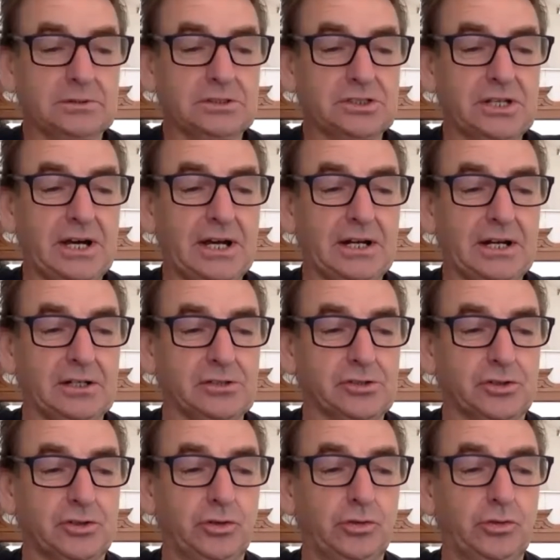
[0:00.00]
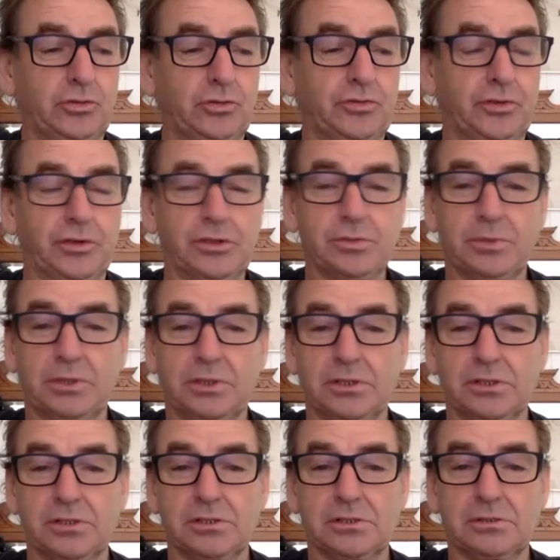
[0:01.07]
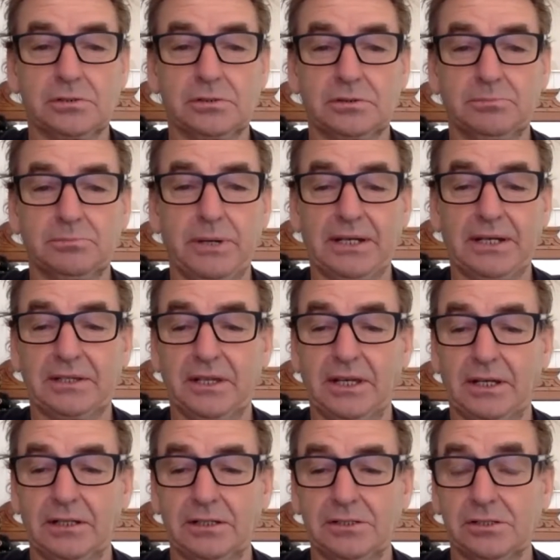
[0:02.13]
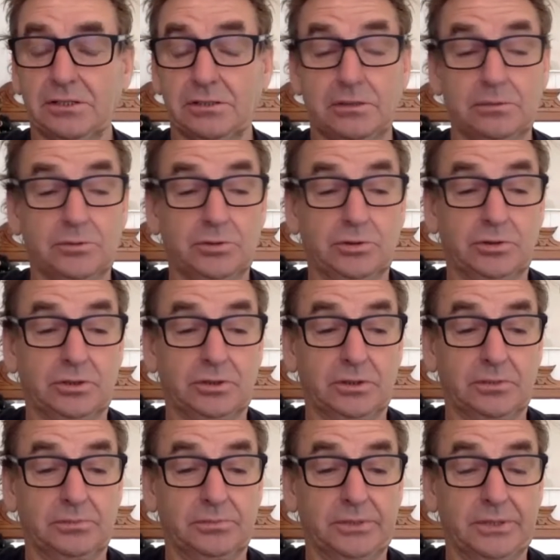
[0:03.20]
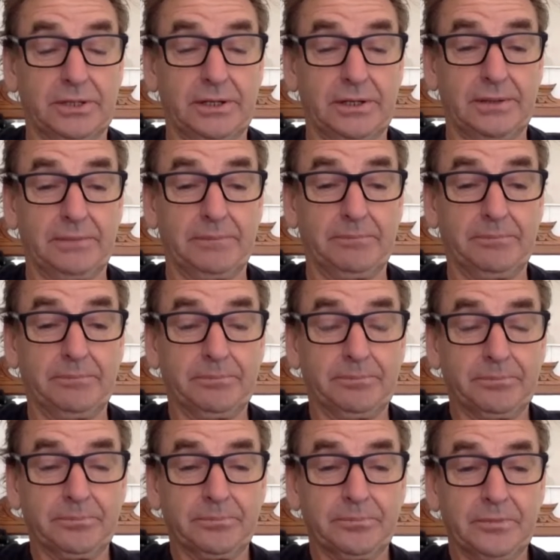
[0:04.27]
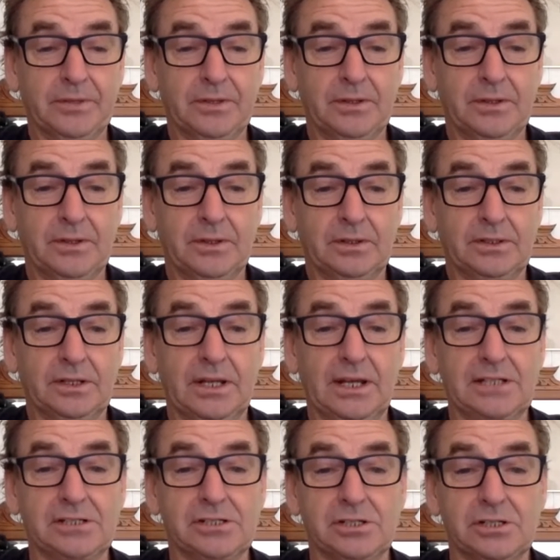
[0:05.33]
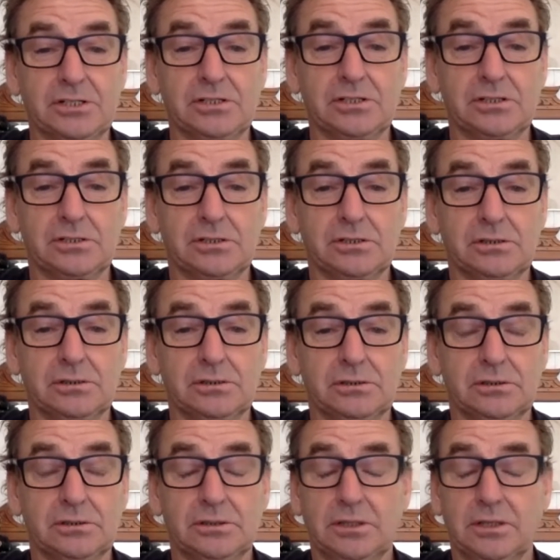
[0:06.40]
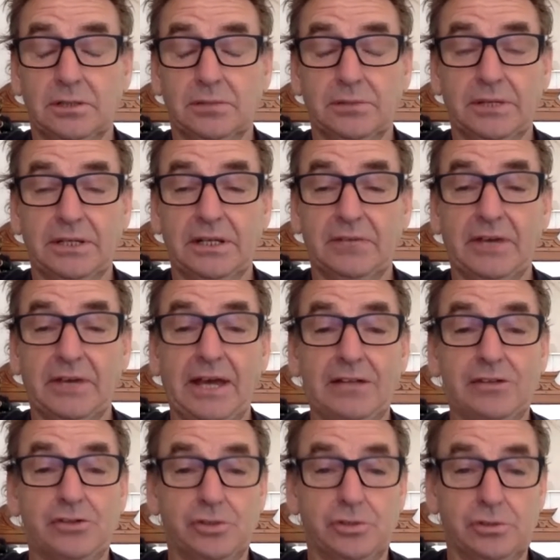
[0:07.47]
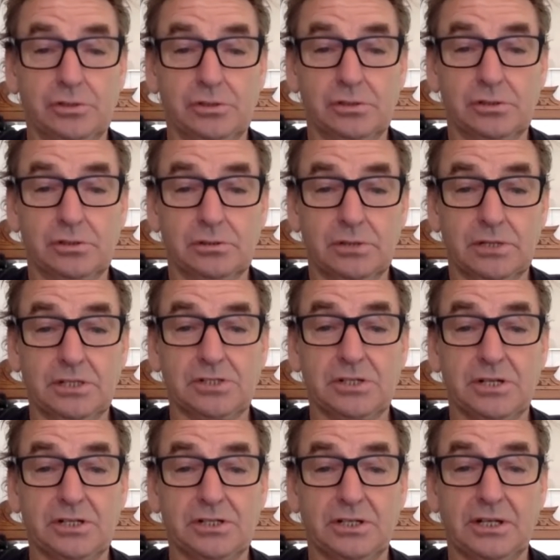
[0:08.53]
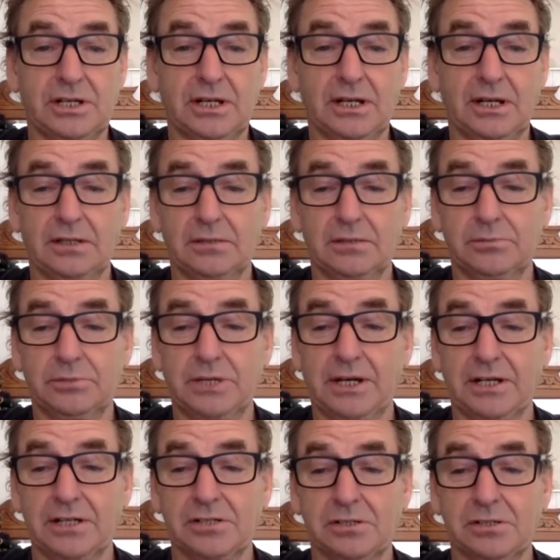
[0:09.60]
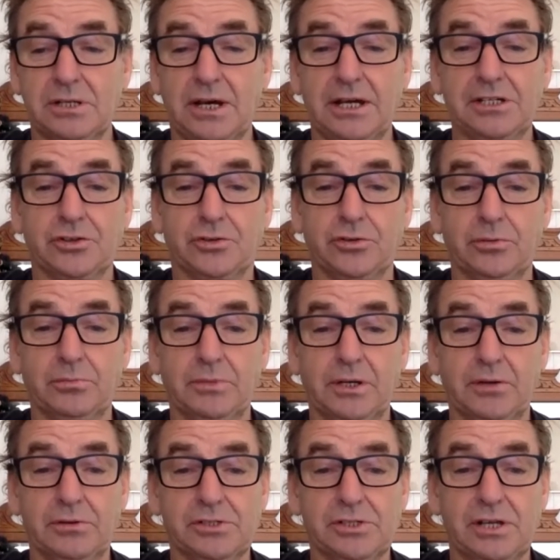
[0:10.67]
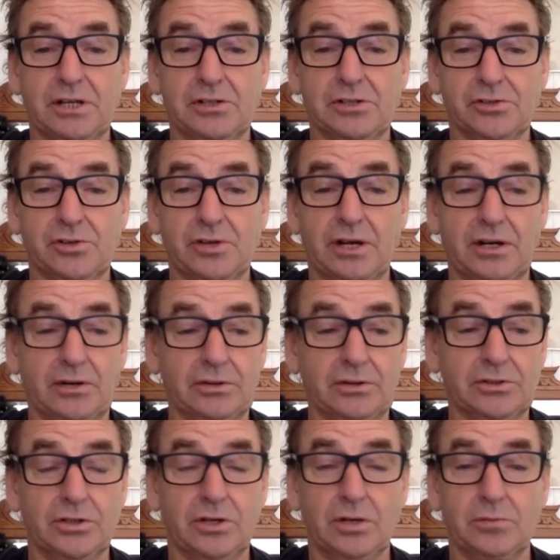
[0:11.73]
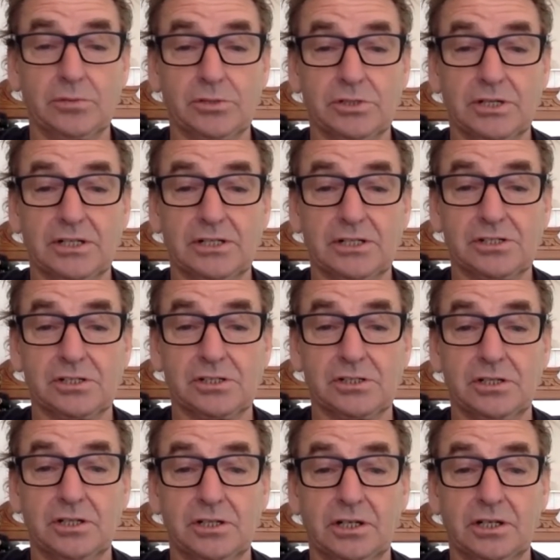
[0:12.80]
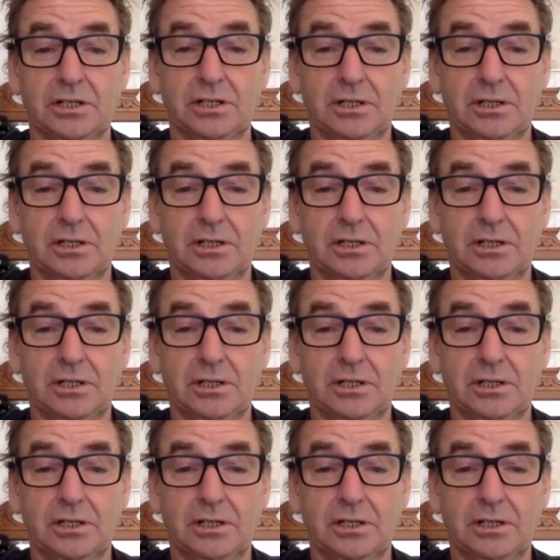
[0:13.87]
started at school first because back then, I'm talking the late 60s. They never had juniors as such in Adelaide. The youngest age group there in South Australia at the time was under 16.